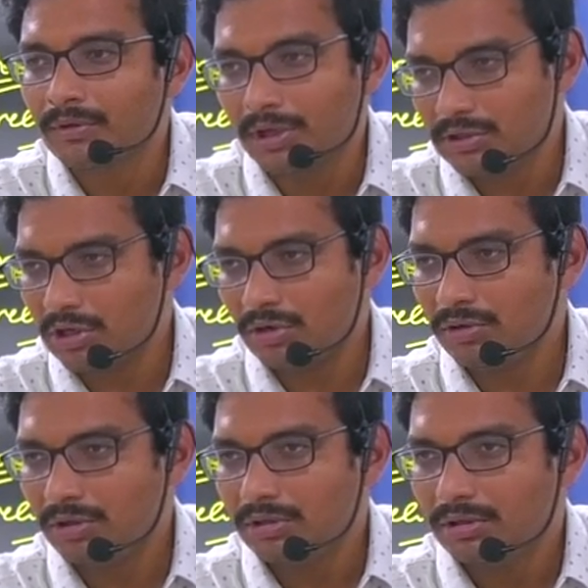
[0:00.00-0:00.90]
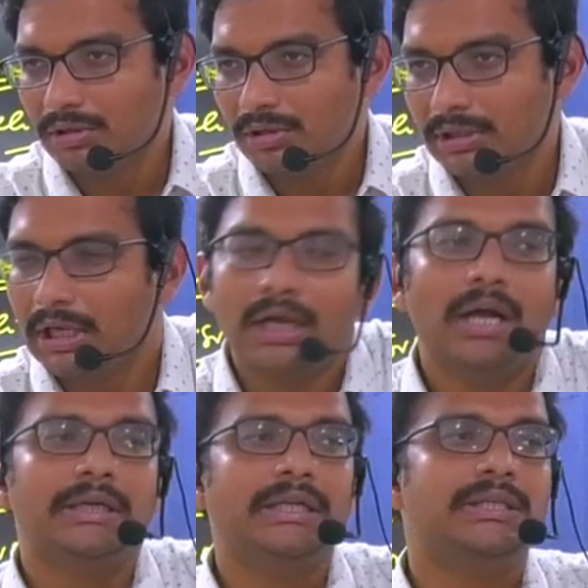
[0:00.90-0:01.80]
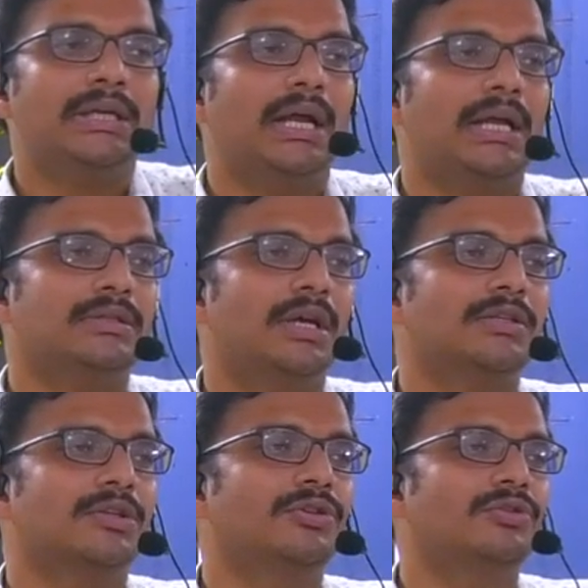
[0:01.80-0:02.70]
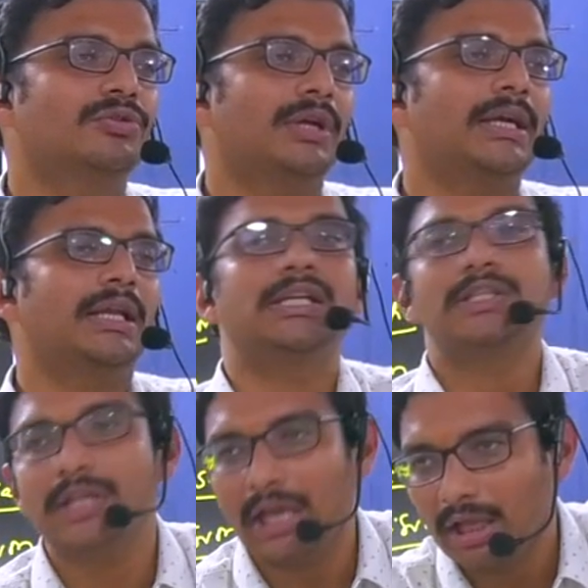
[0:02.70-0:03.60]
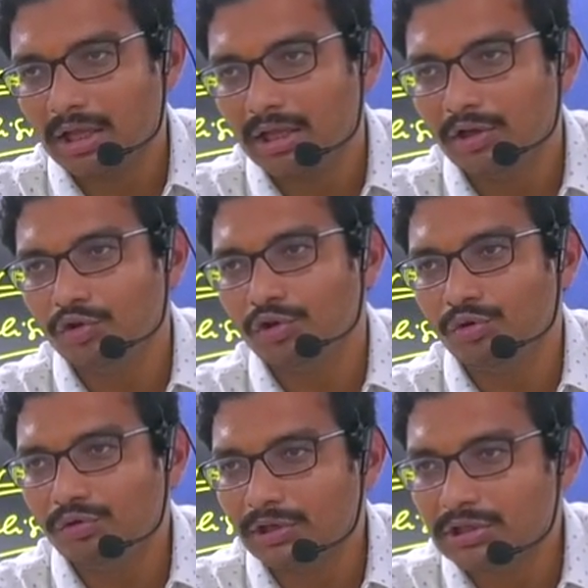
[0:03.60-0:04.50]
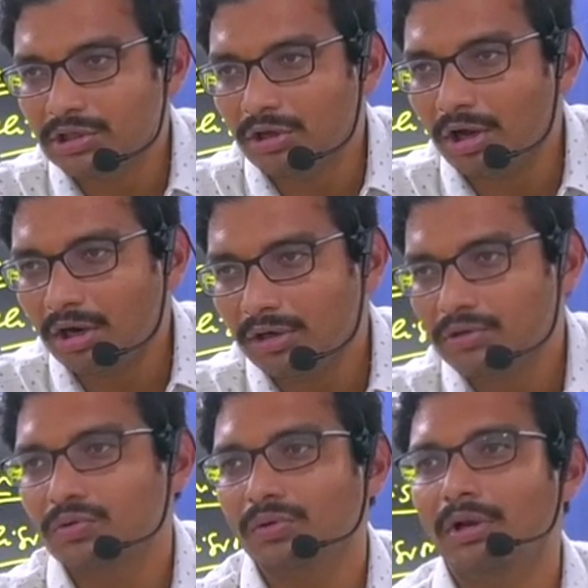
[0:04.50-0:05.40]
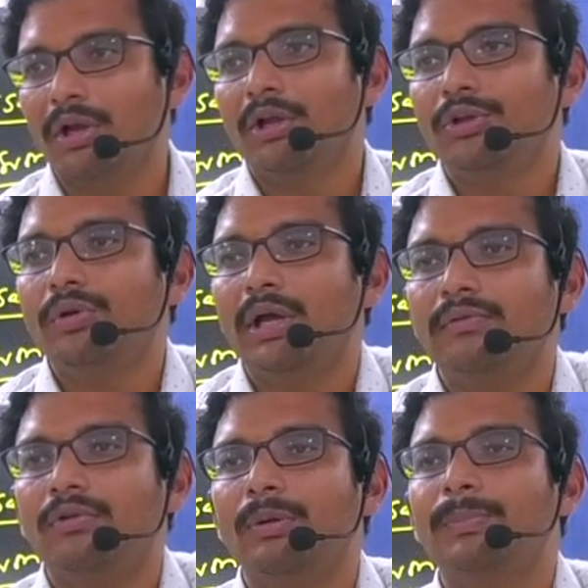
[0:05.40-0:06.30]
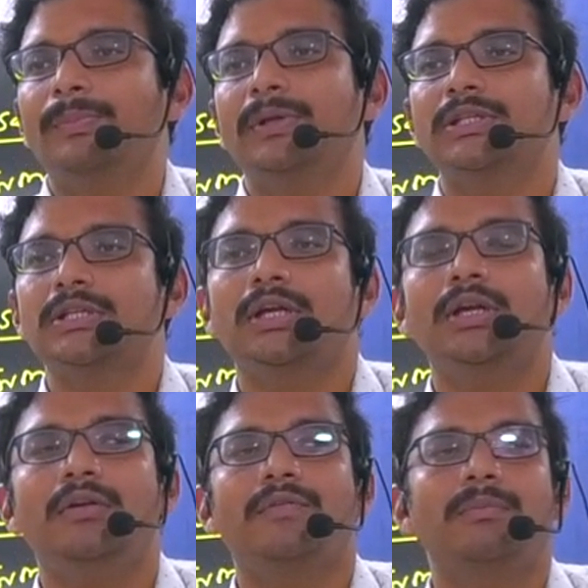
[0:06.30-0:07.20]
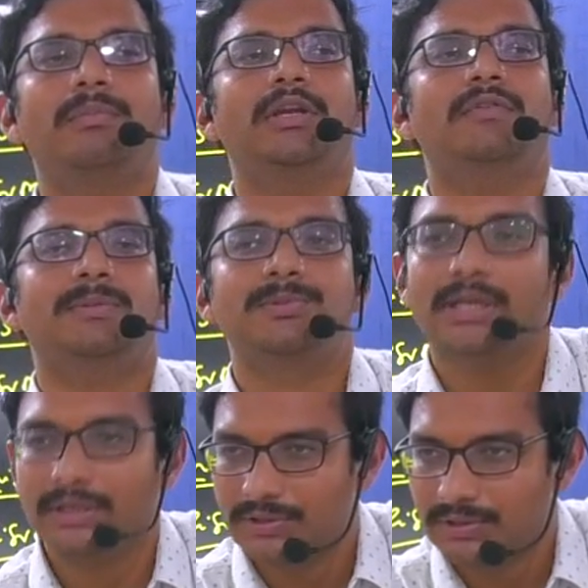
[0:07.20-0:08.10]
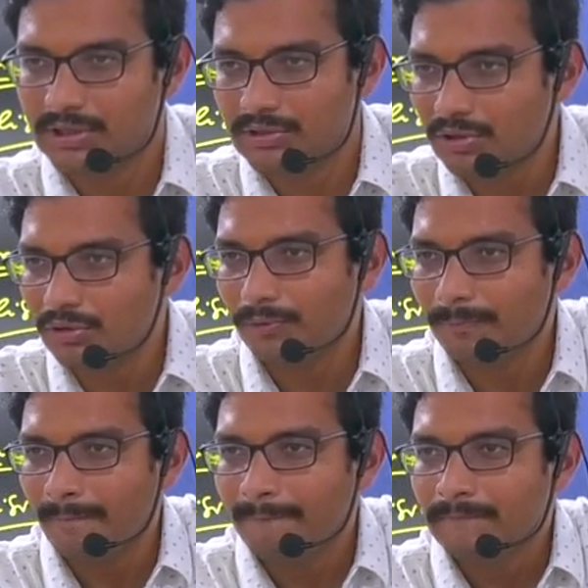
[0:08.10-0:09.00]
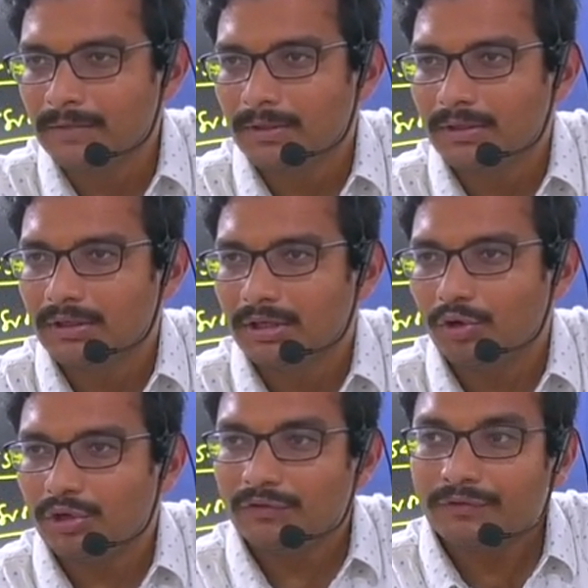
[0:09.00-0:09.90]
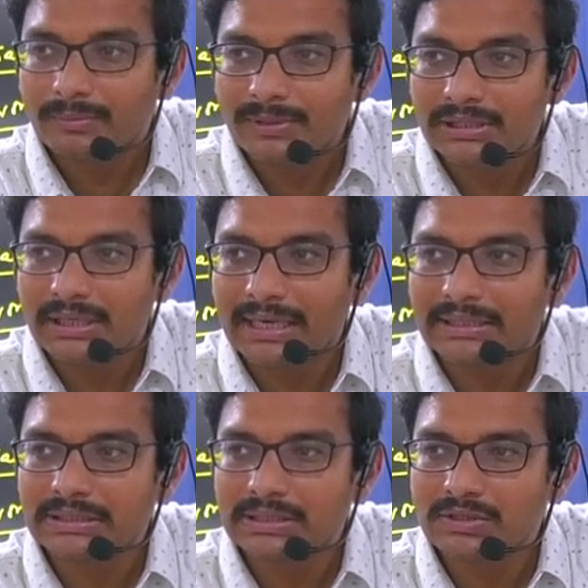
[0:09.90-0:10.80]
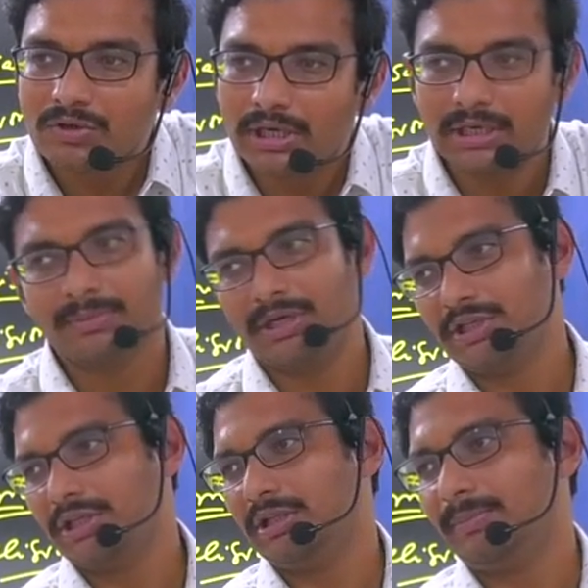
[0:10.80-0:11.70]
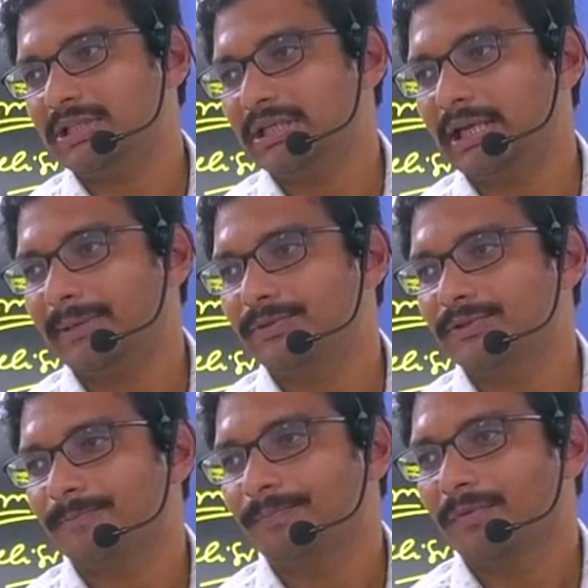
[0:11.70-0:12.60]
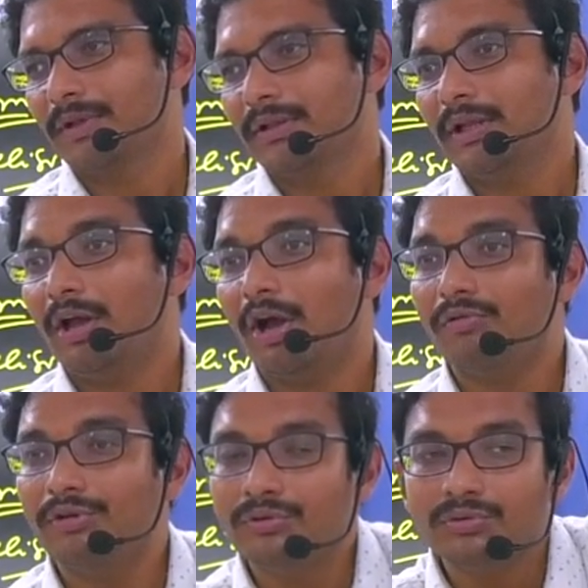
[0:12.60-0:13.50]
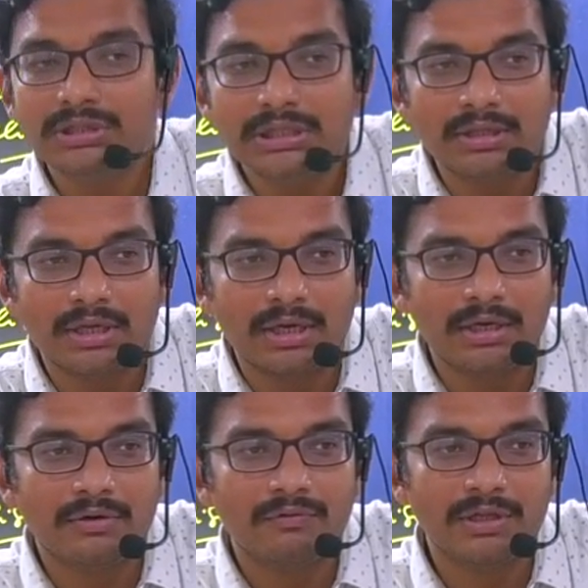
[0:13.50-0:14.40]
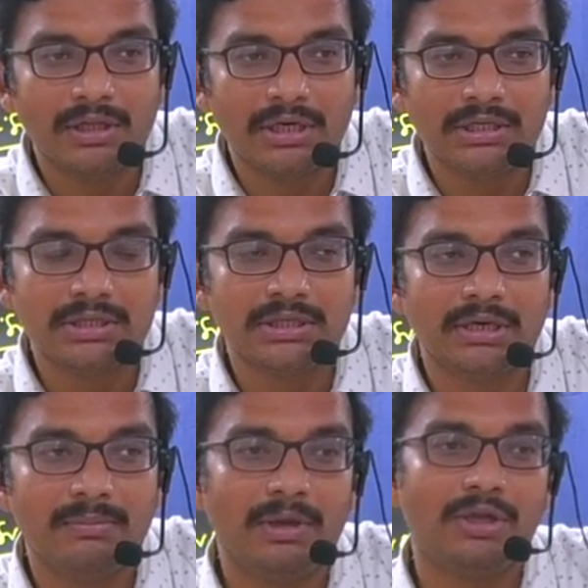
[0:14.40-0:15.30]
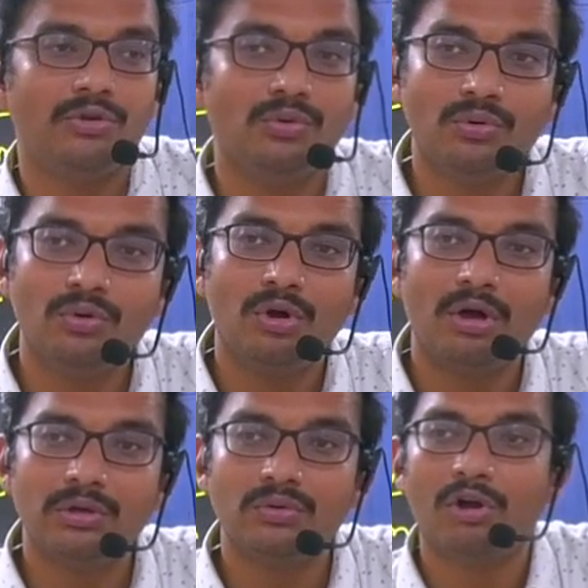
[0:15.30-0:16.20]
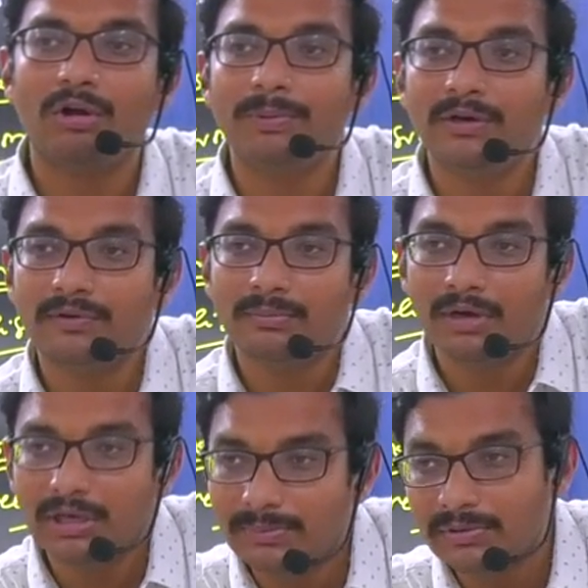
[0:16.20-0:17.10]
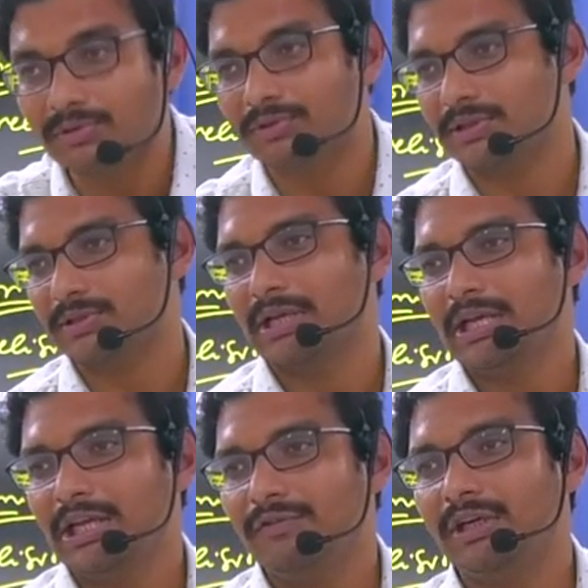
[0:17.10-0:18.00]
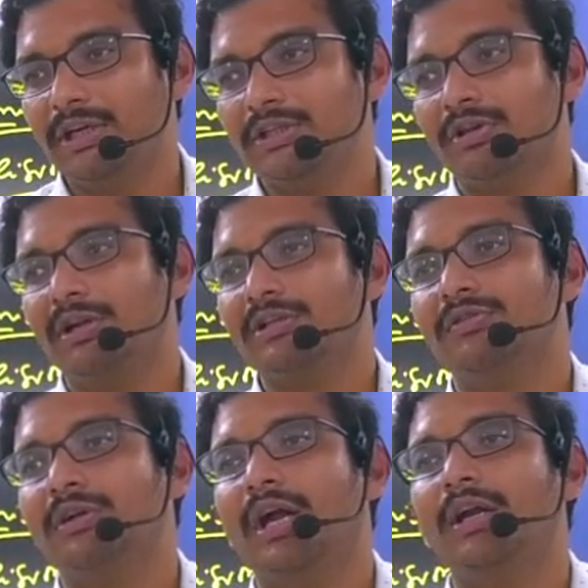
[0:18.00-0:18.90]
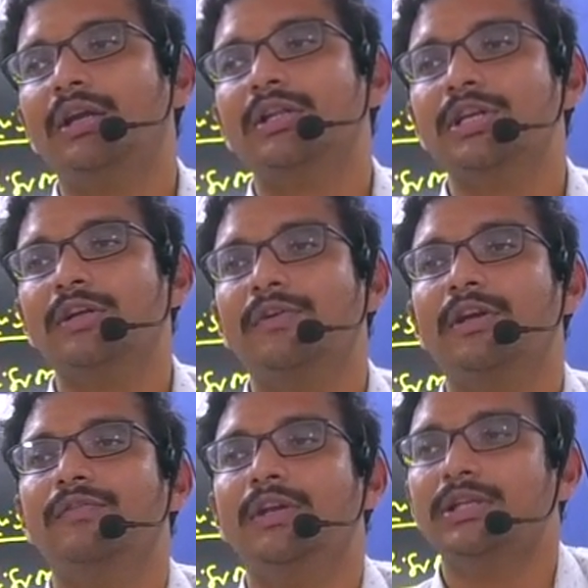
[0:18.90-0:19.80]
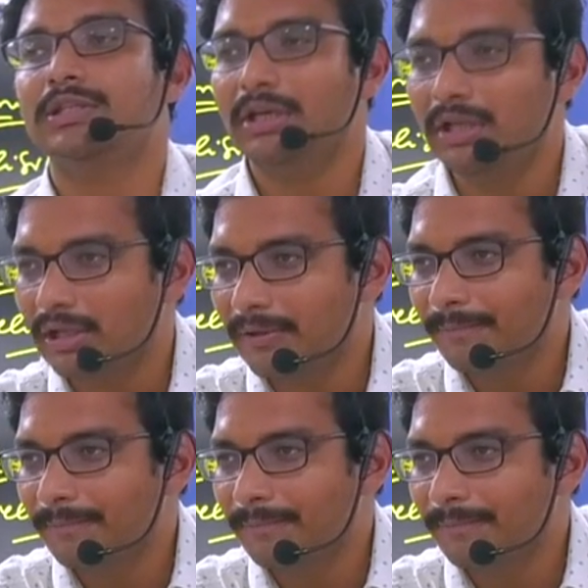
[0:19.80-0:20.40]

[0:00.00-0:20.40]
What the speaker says: Yes or no? The teacher has asked you to write an essay in your university or school. You have copy pasted from many websites. Yes or no? Now, information access is not a limitation in the present times. Then how do you see that whether it is written by you or you copied from multiple sources? Even teacher also can't check for every essay, na?